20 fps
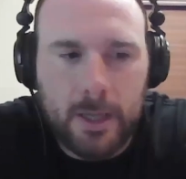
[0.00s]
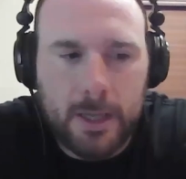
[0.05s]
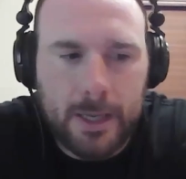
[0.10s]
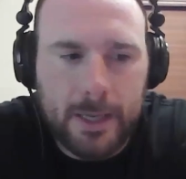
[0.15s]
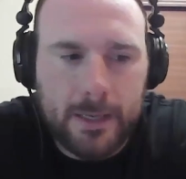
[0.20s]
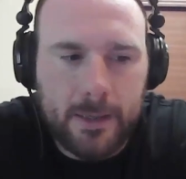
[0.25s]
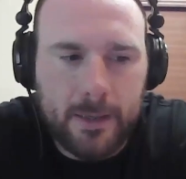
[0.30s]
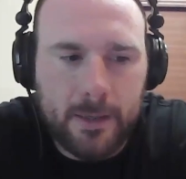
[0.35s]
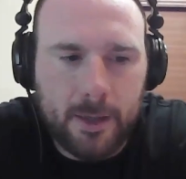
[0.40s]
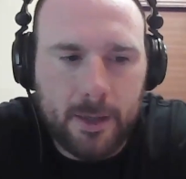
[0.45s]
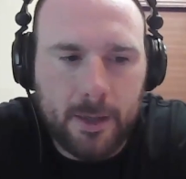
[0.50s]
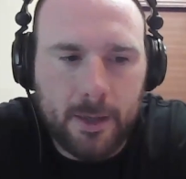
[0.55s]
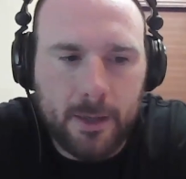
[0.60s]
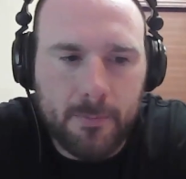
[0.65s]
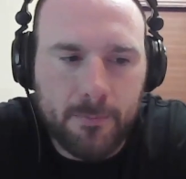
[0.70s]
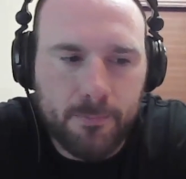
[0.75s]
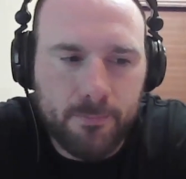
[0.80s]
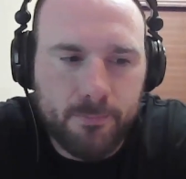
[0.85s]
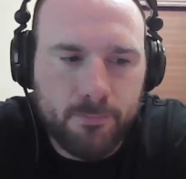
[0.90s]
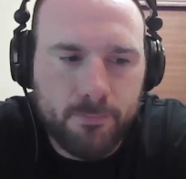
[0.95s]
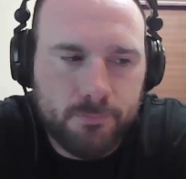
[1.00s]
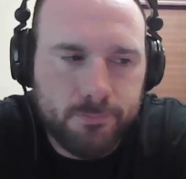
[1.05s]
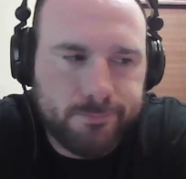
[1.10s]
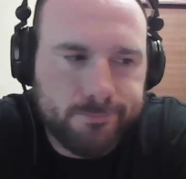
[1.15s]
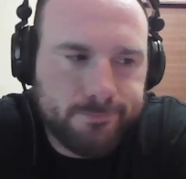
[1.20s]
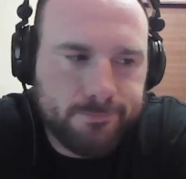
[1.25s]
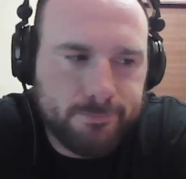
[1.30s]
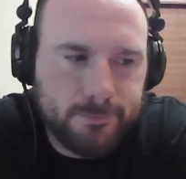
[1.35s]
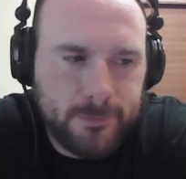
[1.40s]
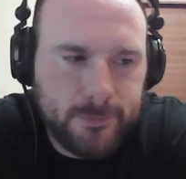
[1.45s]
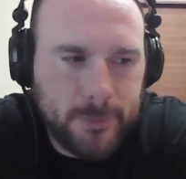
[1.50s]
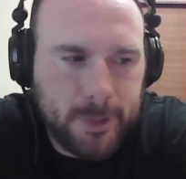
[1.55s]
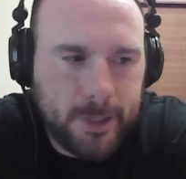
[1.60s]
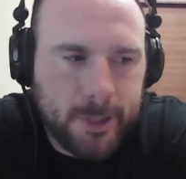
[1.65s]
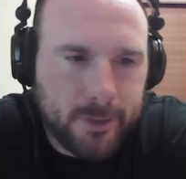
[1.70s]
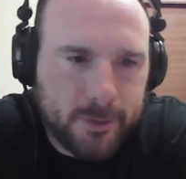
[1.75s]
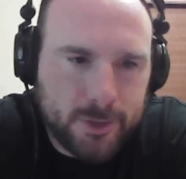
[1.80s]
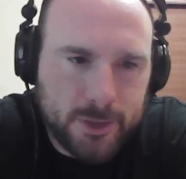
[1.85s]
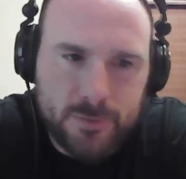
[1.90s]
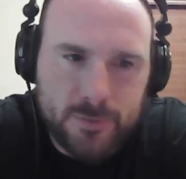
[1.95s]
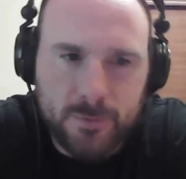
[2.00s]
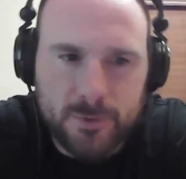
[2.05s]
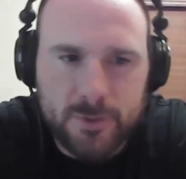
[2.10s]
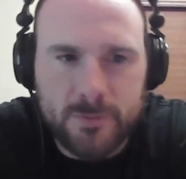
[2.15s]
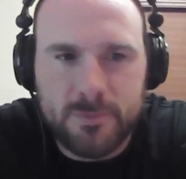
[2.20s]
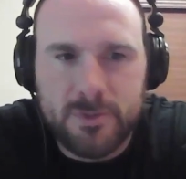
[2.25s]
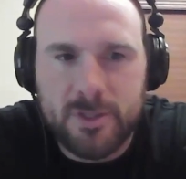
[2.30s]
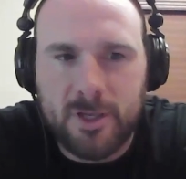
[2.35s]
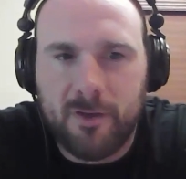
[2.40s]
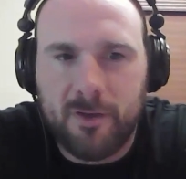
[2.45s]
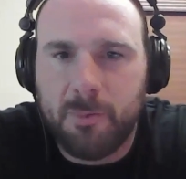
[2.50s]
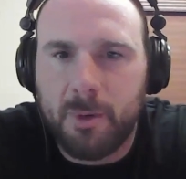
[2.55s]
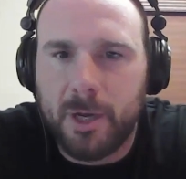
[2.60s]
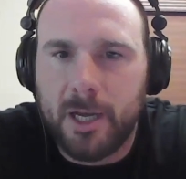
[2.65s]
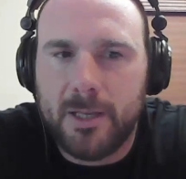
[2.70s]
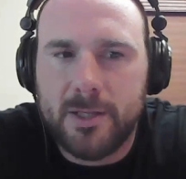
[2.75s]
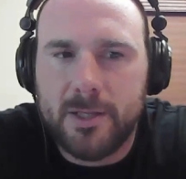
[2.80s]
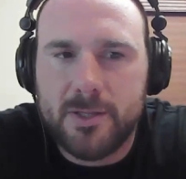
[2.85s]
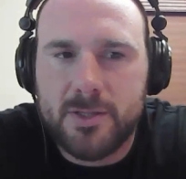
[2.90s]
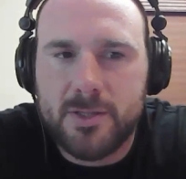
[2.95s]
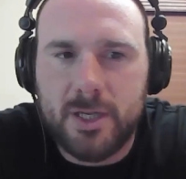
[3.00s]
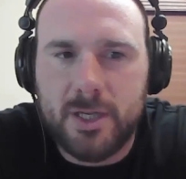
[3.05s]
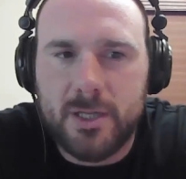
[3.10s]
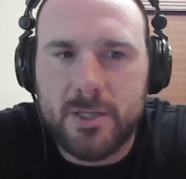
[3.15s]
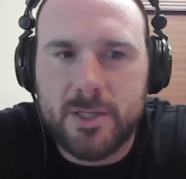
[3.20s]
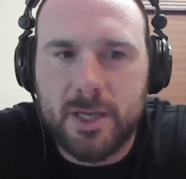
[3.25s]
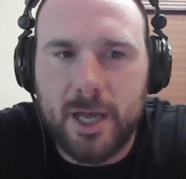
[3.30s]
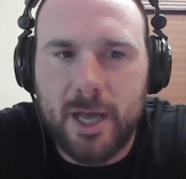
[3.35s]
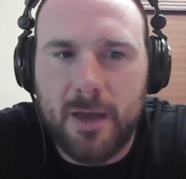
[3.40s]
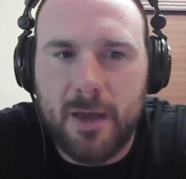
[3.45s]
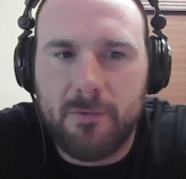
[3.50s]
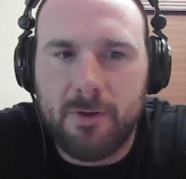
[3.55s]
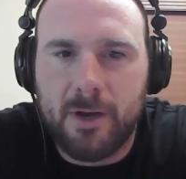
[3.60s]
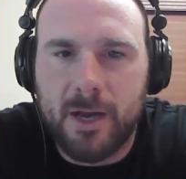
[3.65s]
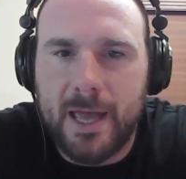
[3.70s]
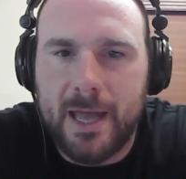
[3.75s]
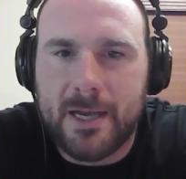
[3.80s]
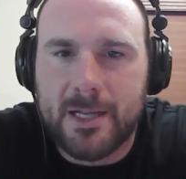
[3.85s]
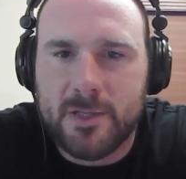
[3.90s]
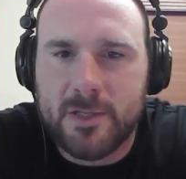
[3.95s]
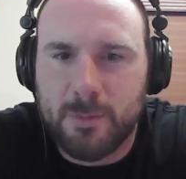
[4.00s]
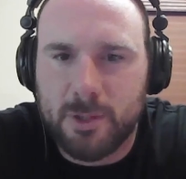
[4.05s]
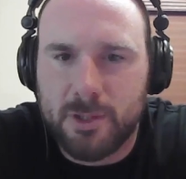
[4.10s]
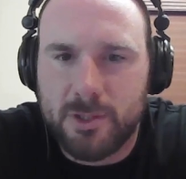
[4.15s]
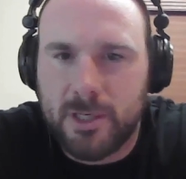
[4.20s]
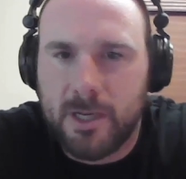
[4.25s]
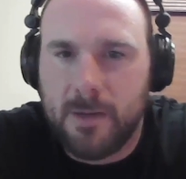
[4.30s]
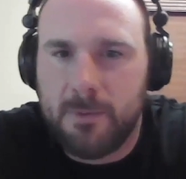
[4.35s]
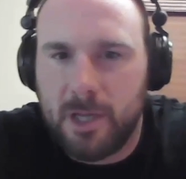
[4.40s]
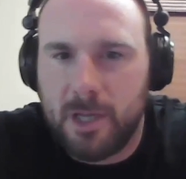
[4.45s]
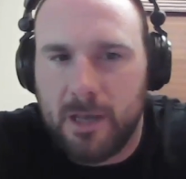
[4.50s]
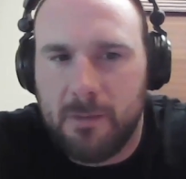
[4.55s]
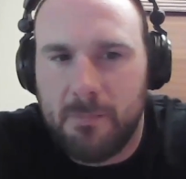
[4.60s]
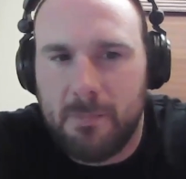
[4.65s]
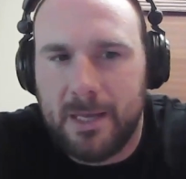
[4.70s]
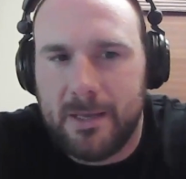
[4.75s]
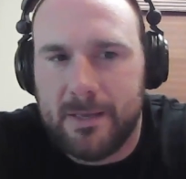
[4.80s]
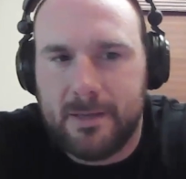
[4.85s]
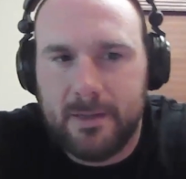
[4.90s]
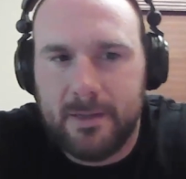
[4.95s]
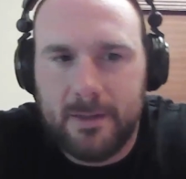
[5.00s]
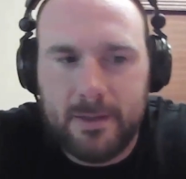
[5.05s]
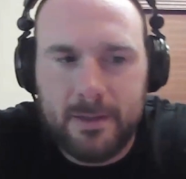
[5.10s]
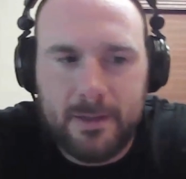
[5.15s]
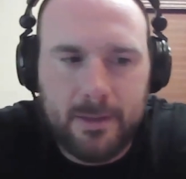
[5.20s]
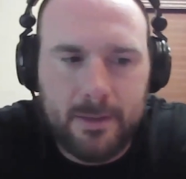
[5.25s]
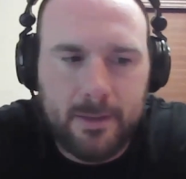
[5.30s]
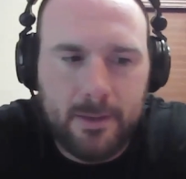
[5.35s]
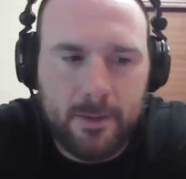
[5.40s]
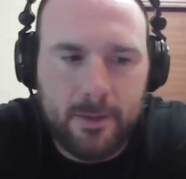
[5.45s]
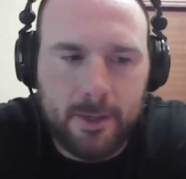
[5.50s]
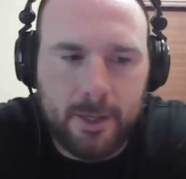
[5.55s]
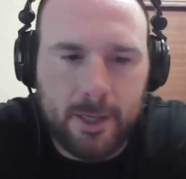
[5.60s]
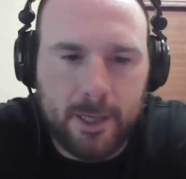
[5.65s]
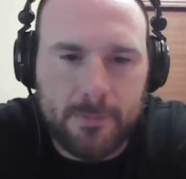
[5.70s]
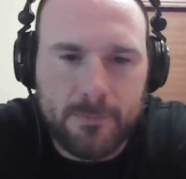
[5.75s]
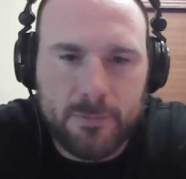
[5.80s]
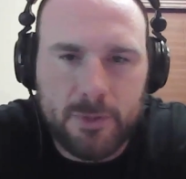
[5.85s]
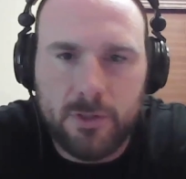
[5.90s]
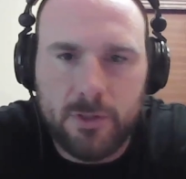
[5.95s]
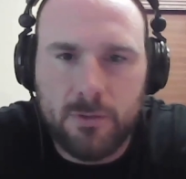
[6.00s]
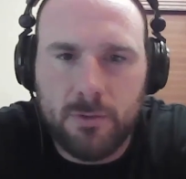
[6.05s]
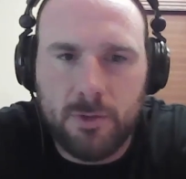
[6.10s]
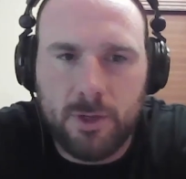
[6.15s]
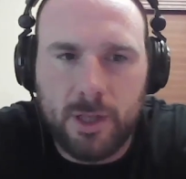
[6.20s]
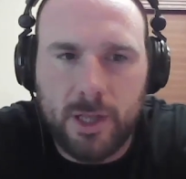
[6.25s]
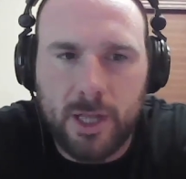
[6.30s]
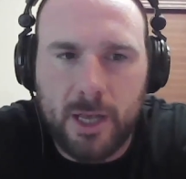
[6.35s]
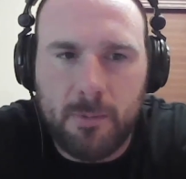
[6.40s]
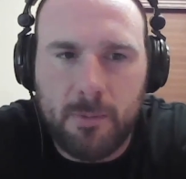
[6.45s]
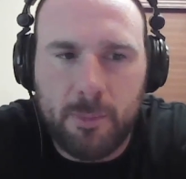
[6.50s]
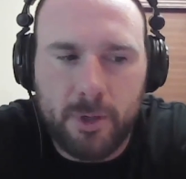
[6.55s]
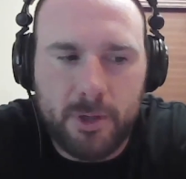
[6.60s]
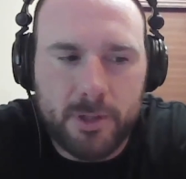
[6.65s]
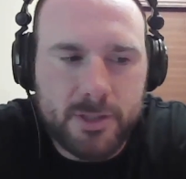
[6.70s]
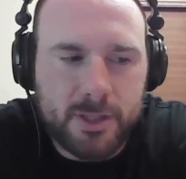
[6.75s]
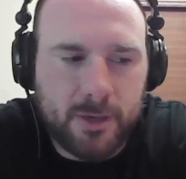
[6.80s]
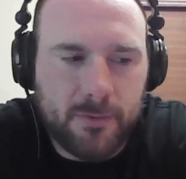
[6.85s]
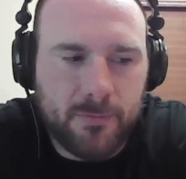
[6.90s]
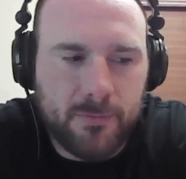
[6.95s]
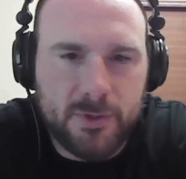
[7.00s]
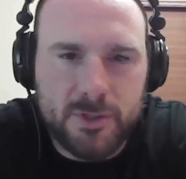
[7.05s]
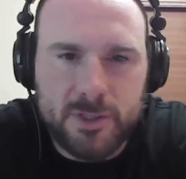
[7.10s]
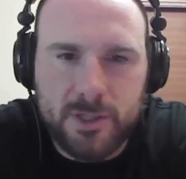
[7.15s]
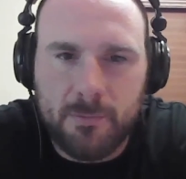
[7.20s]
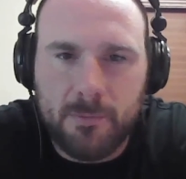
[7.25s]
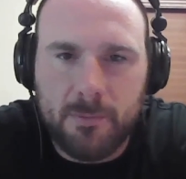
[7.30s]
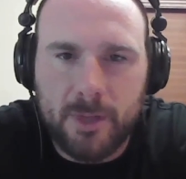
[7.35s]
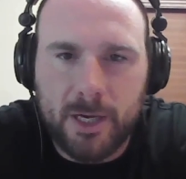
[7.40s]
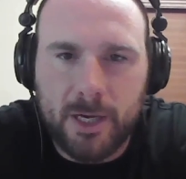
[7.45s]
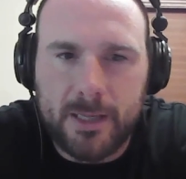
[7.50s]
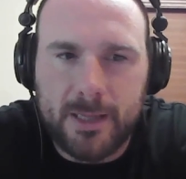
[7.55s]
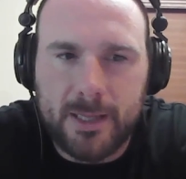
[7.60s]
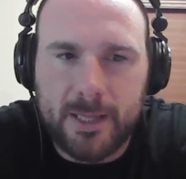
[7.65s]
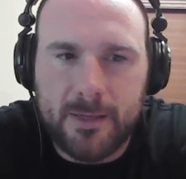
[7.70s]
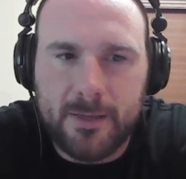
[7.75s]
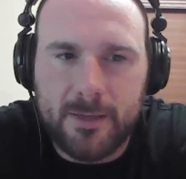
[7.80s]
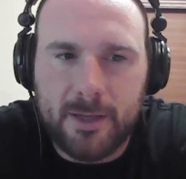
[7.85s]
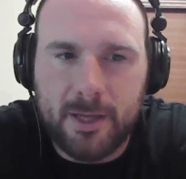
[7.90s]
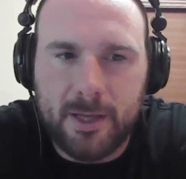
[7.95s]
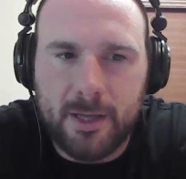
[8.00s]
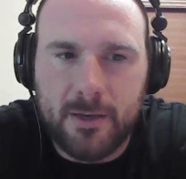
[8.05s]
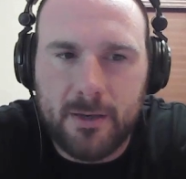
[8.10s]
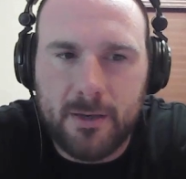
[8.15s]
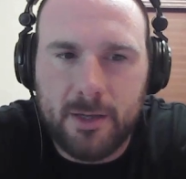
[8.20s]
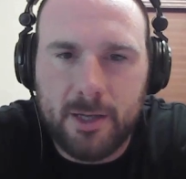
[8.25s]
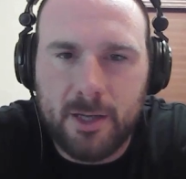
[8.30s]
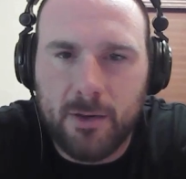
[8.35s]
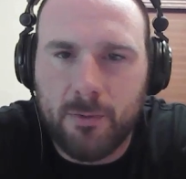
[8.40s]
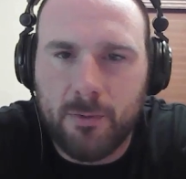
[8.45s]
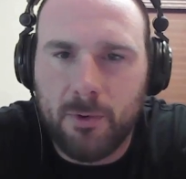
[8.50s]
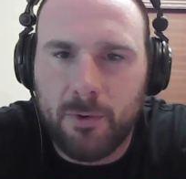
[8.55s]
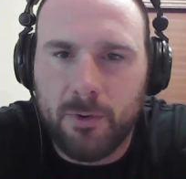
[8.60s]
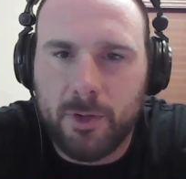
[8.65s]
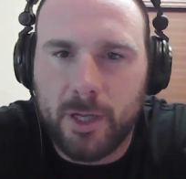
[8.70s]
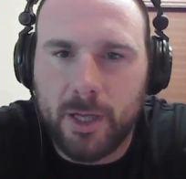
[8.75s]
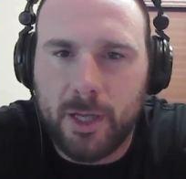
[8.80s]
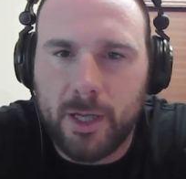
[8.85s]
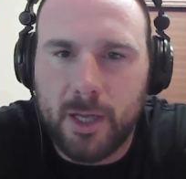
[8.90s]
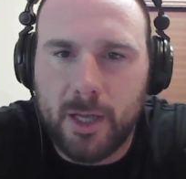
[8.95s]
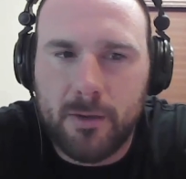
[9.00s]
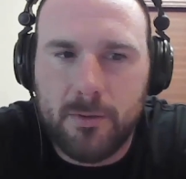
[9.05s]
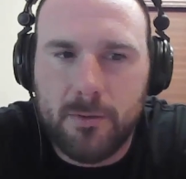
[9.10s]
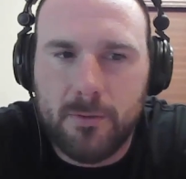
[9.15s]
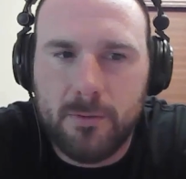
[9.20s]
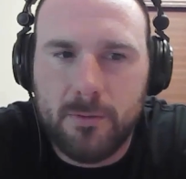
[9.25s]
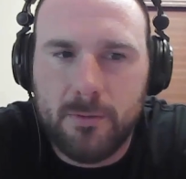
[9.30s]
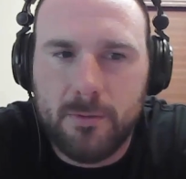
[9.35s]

And, just with some stuff behind the scenes, I haven't had as much time to commit, to doing that, but it's definitely something that I'd like to get rolling again.